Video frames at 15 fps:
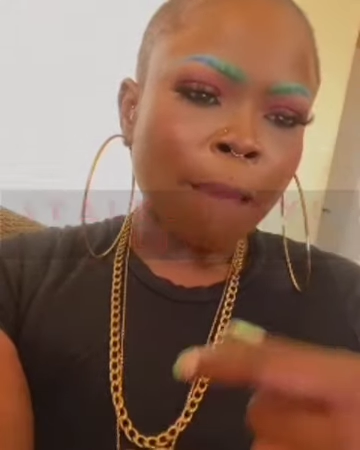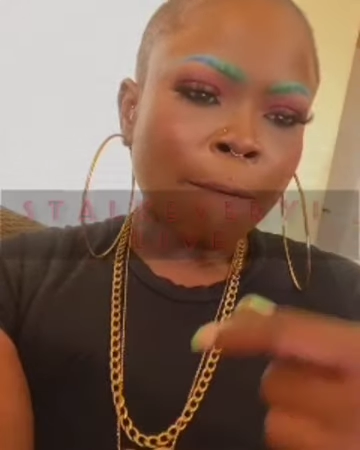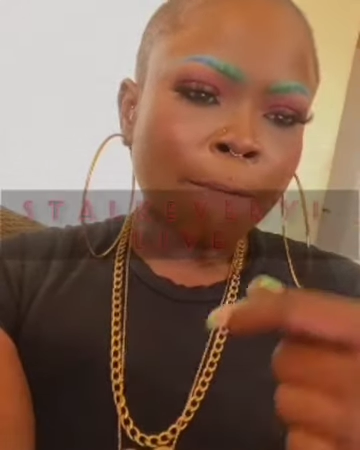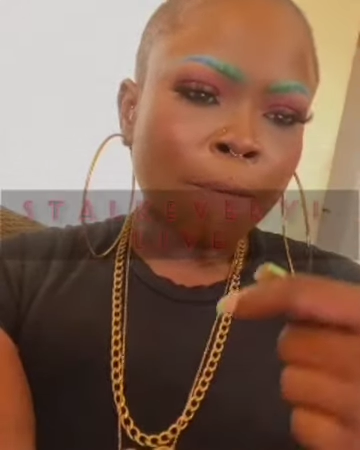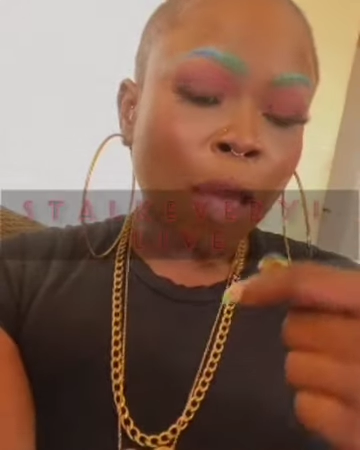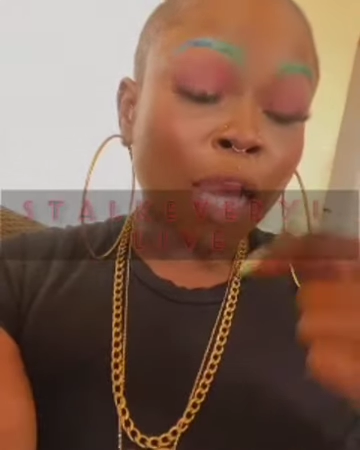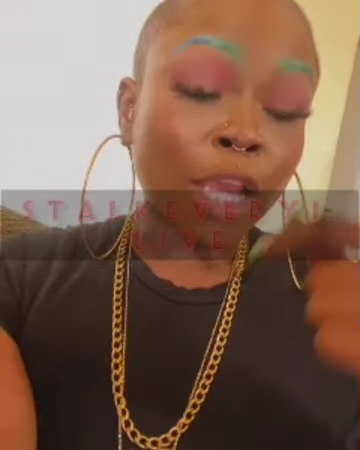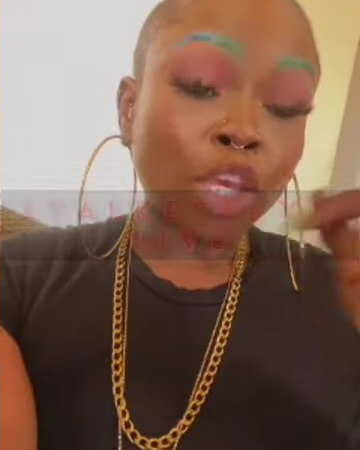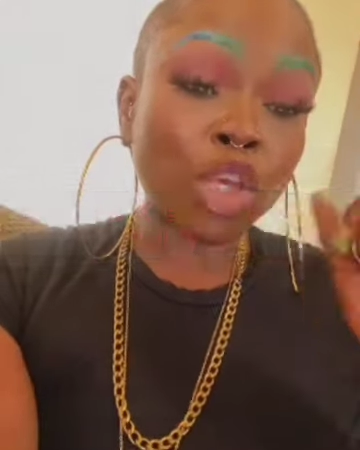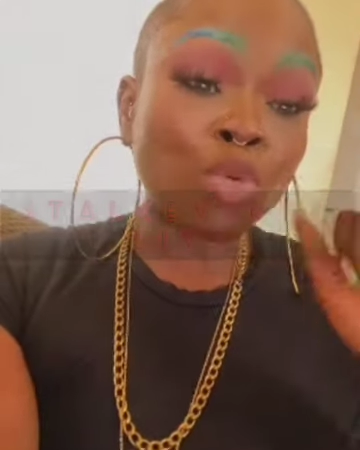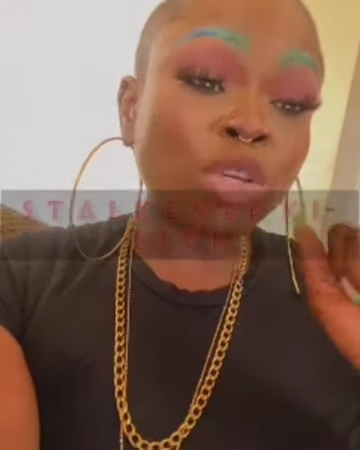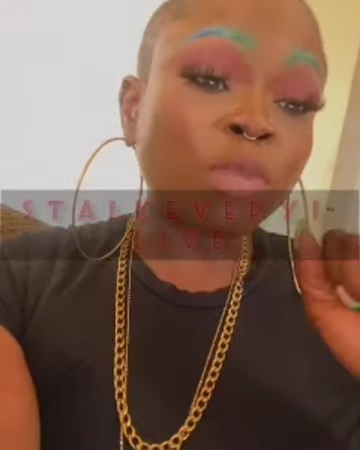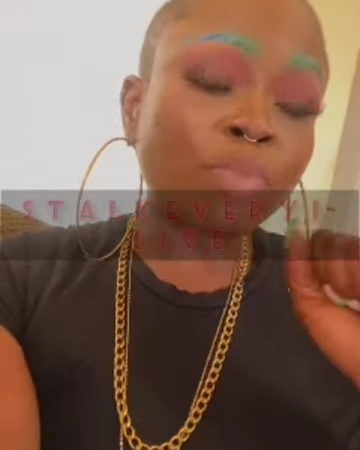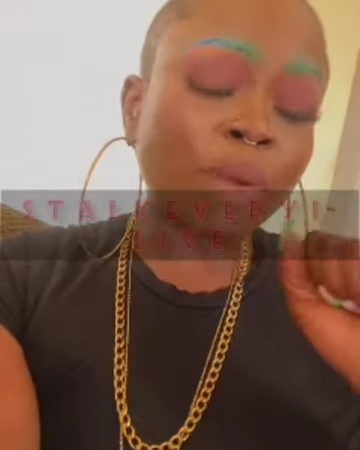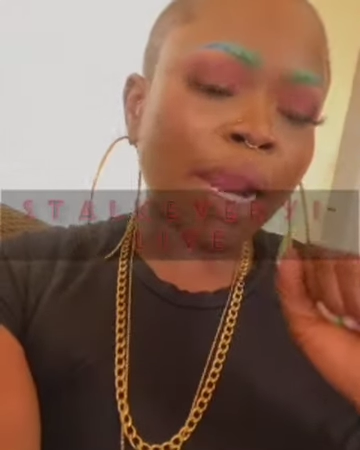a
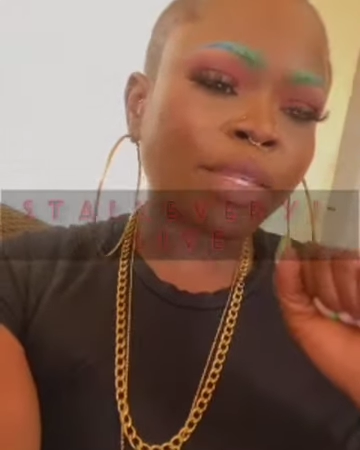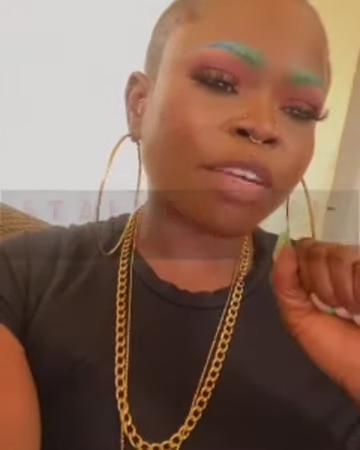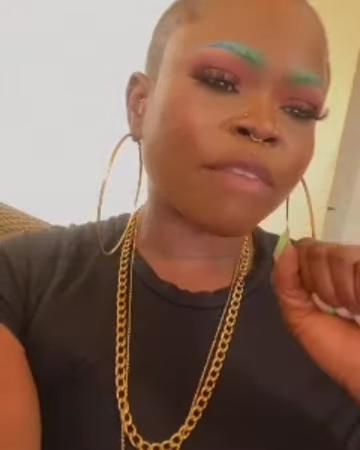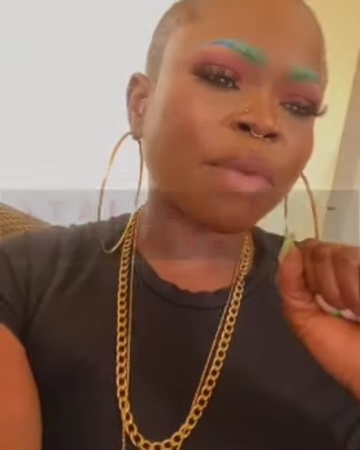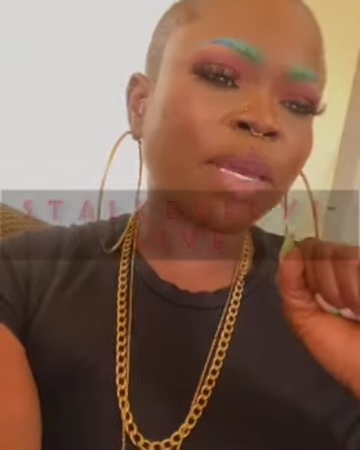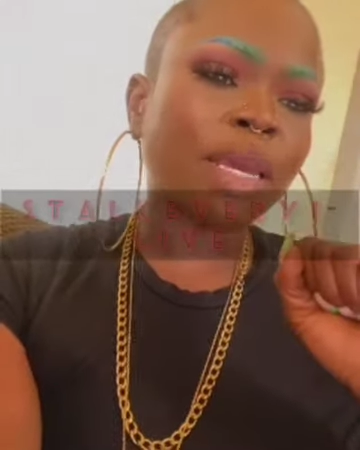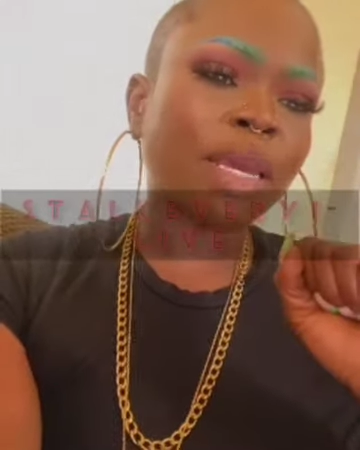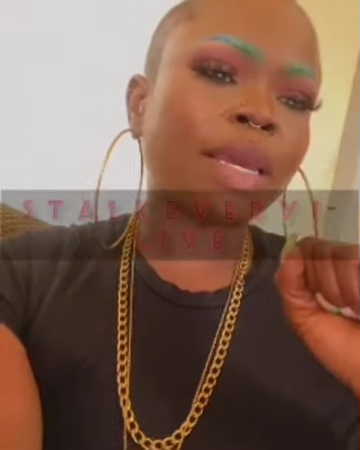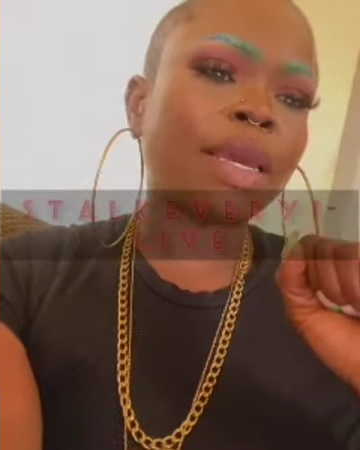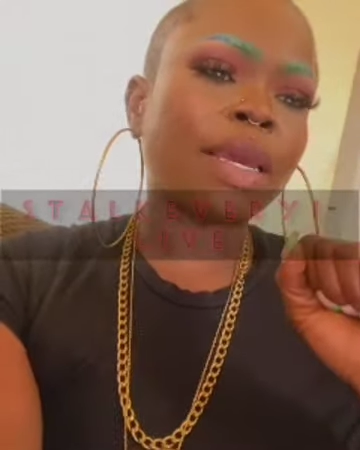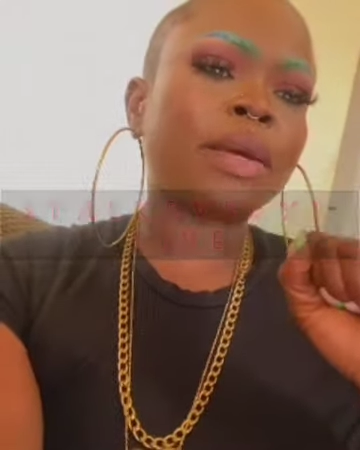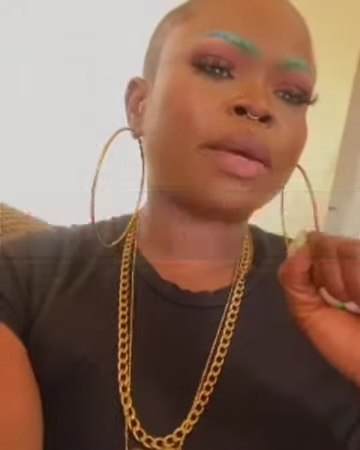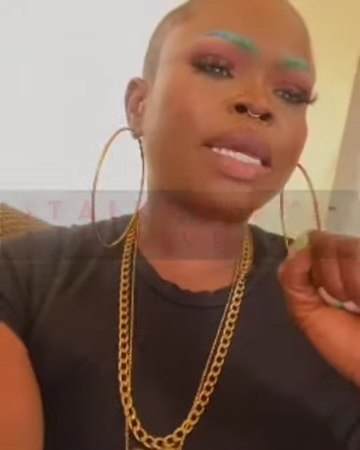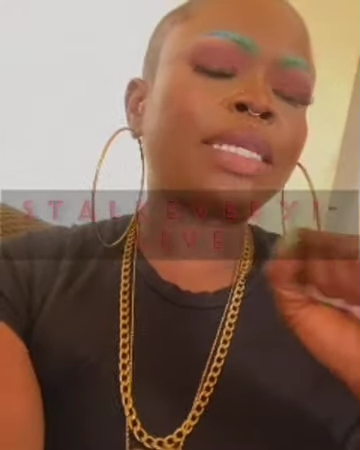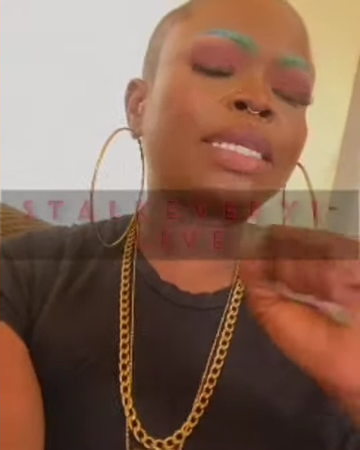huge part of me
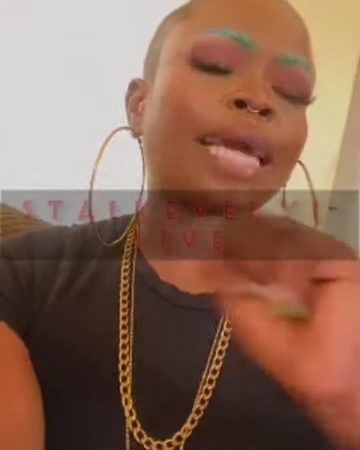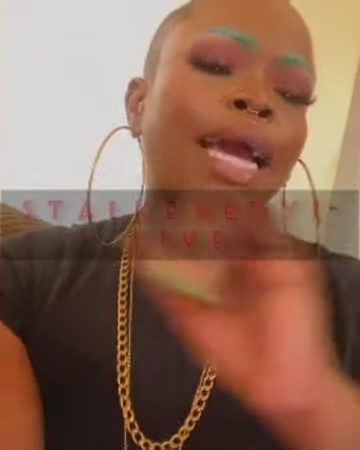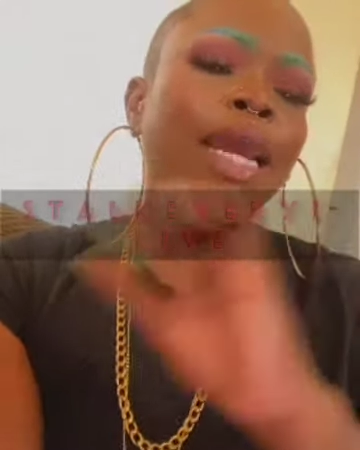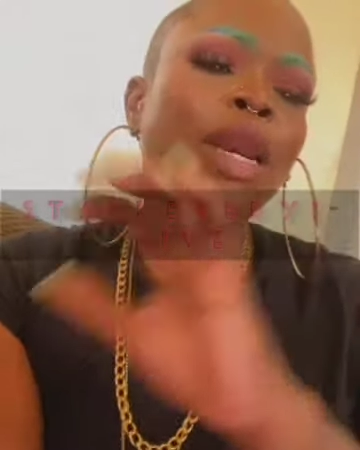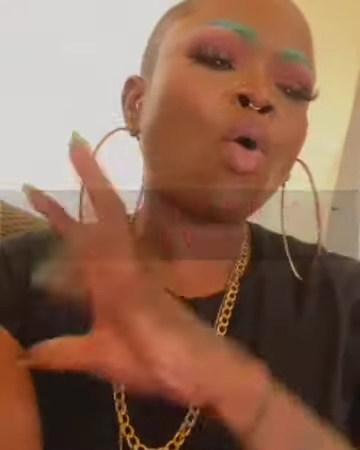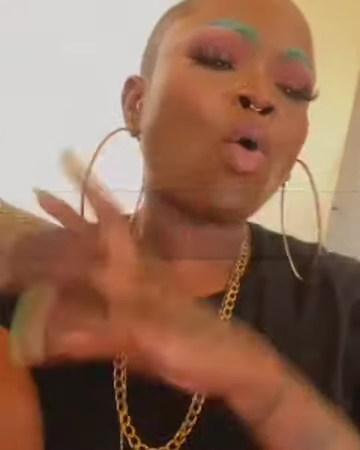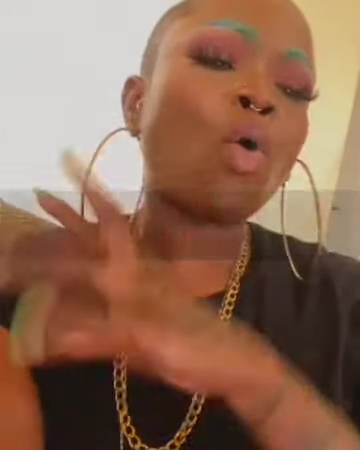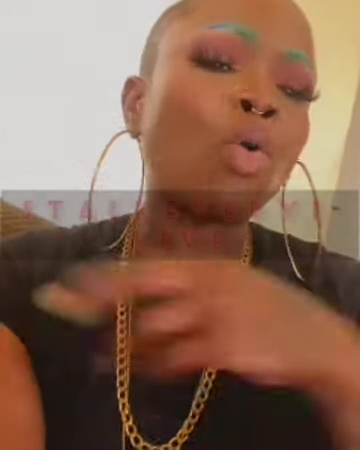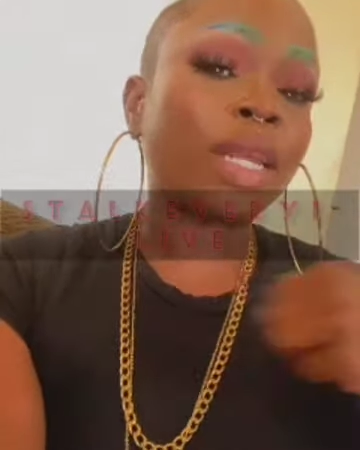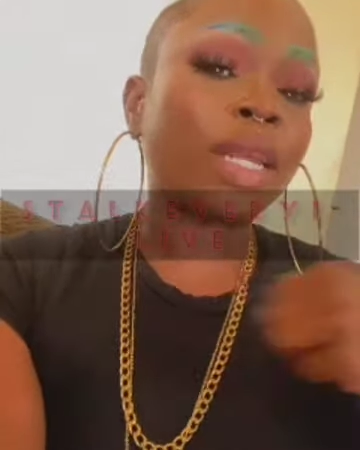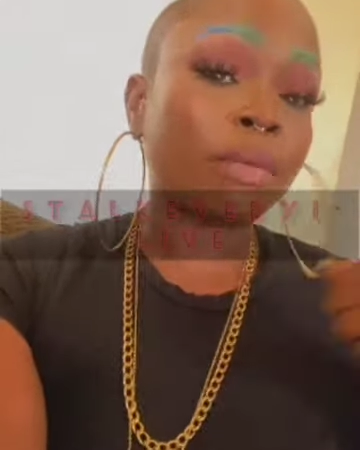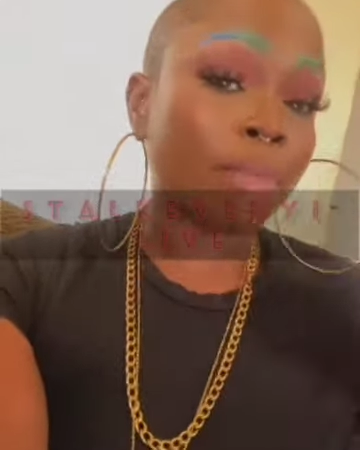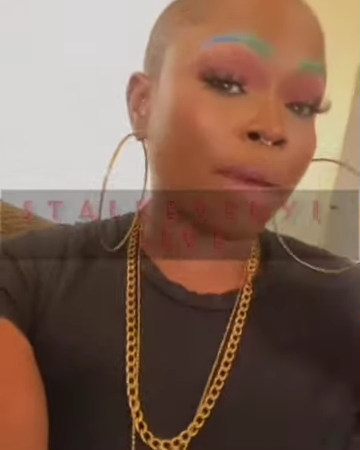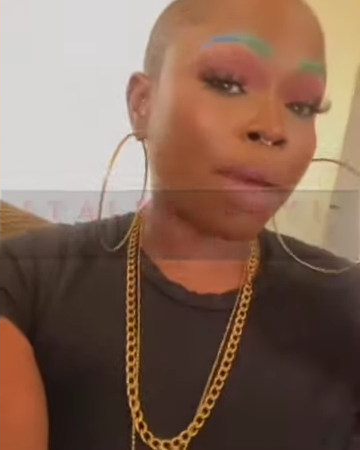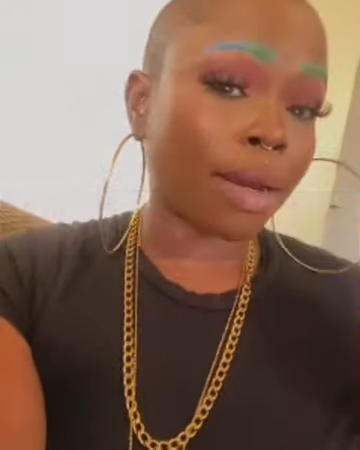is kind of
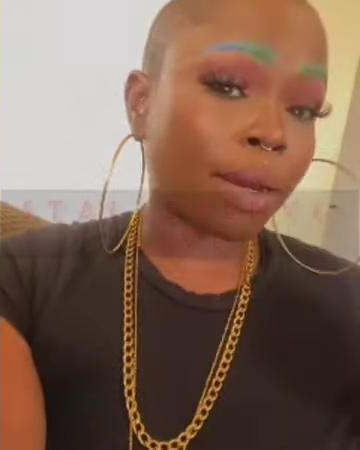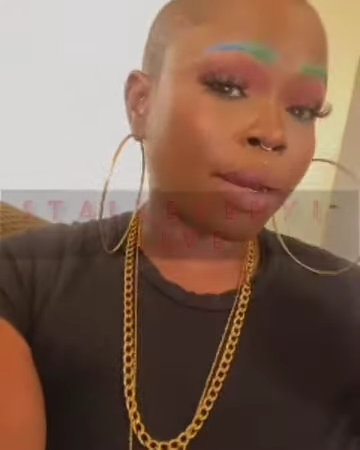holding back.